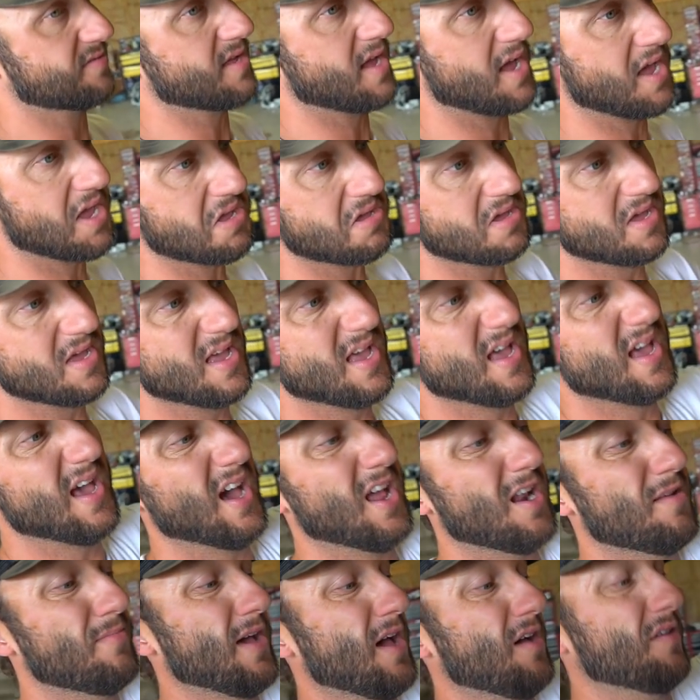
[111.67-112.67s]
night
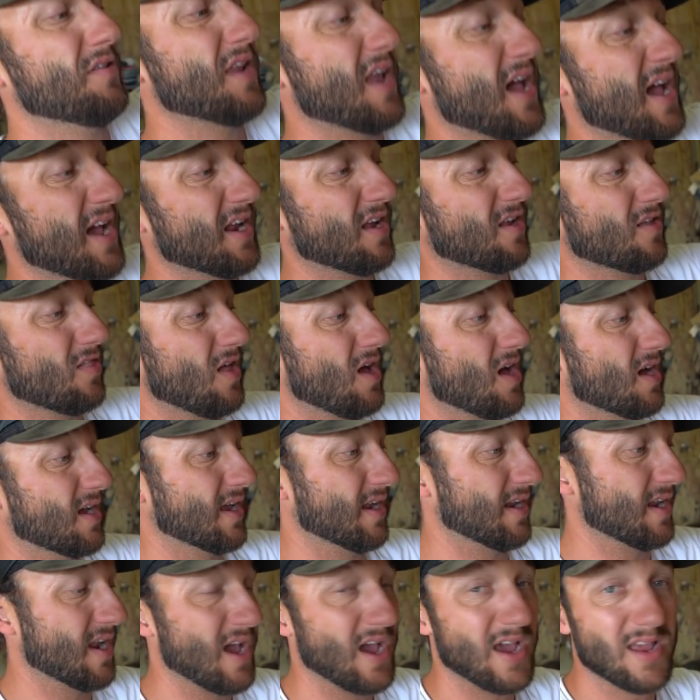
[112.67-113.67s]
at about 9 o'clock
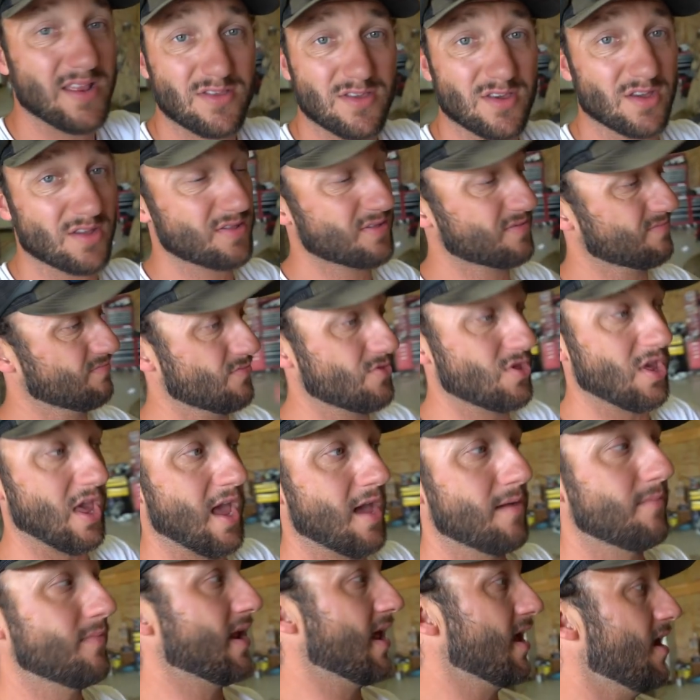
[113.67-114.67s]
at night, just
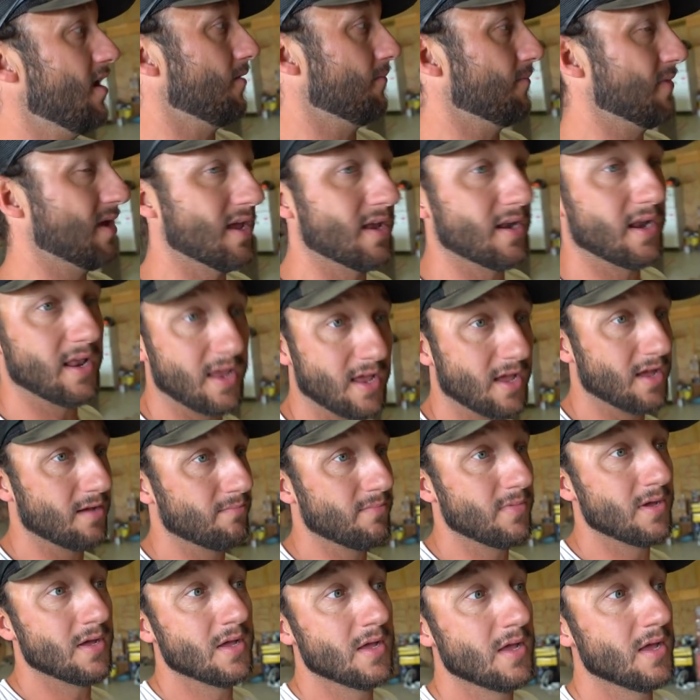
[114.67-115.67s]
jamming out, me and
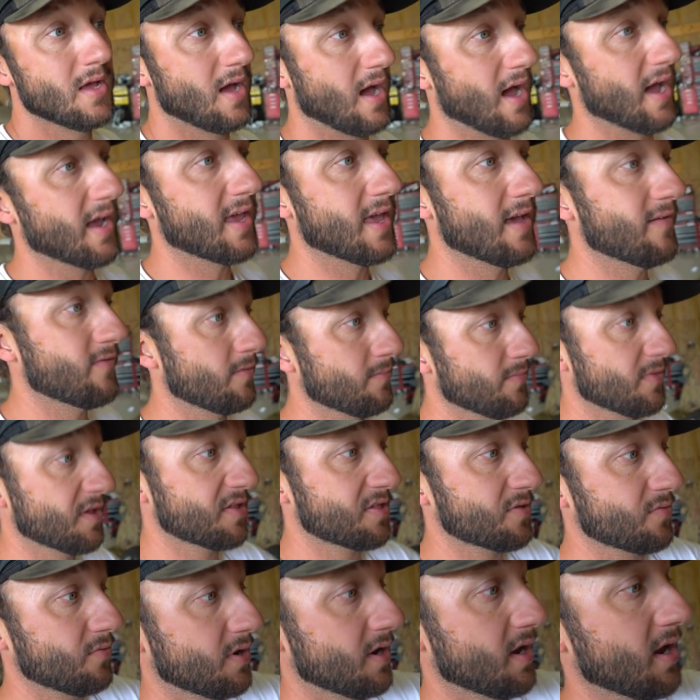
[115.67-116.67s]
him. I give him
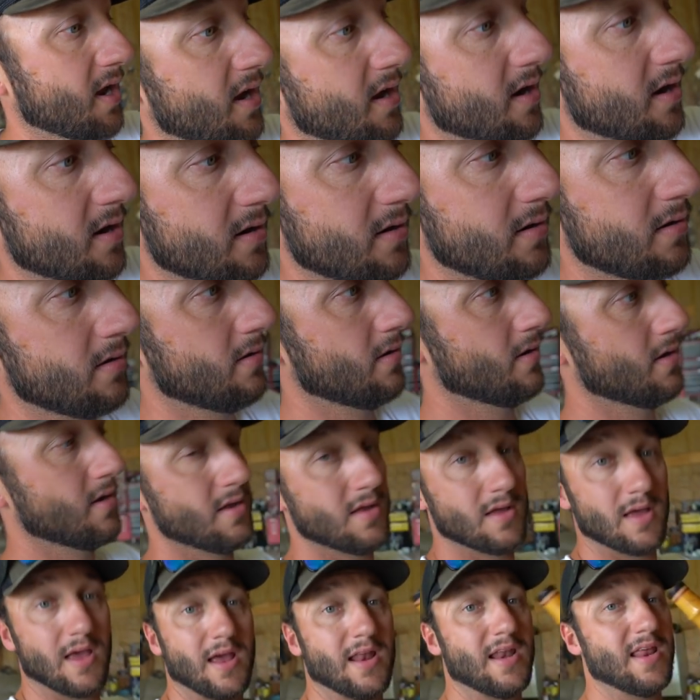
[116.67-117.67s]
this one here,
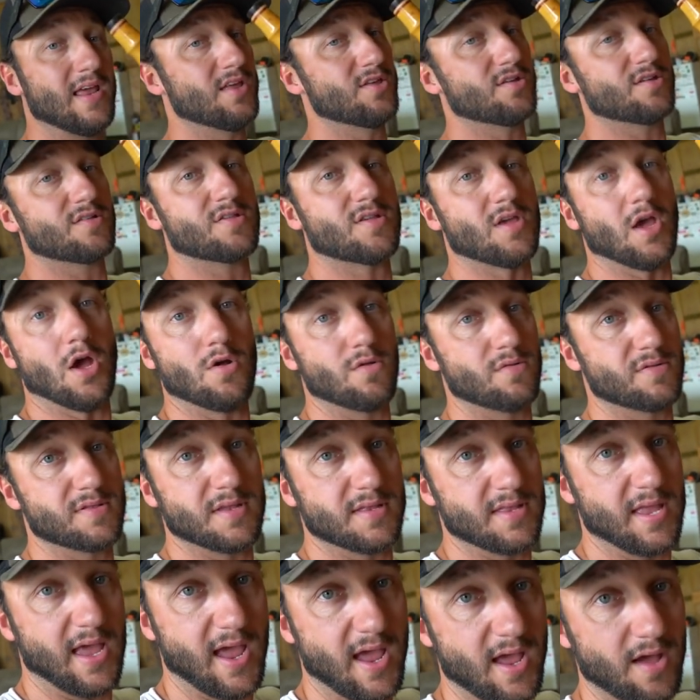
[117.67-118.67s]
and he just goes to
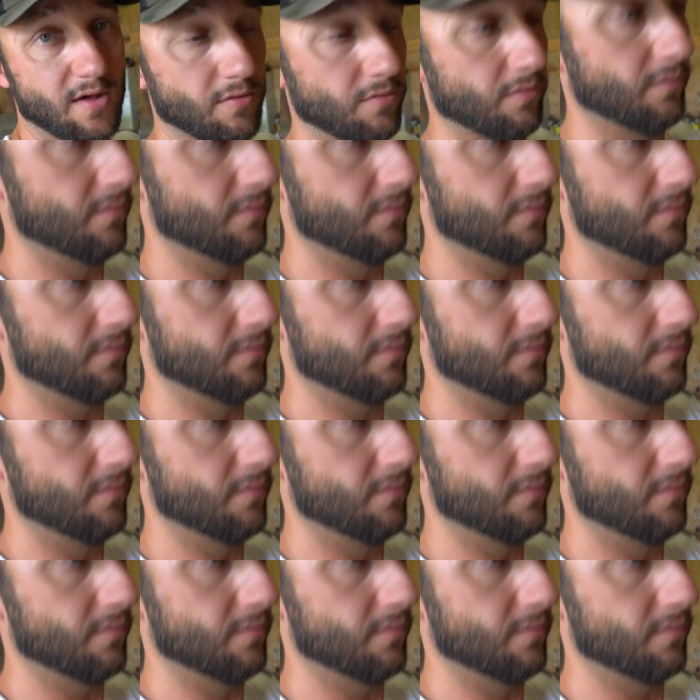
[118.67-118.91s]
town.